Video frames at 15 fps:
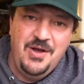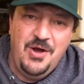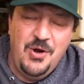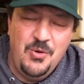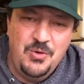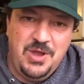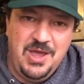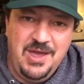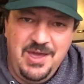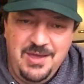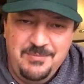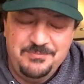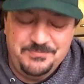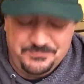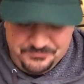
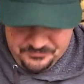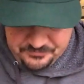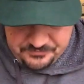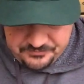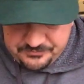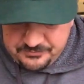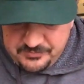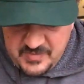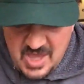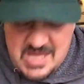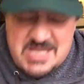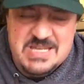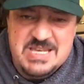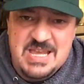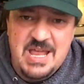Okay,
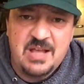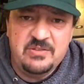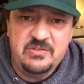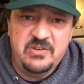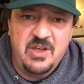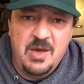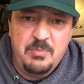next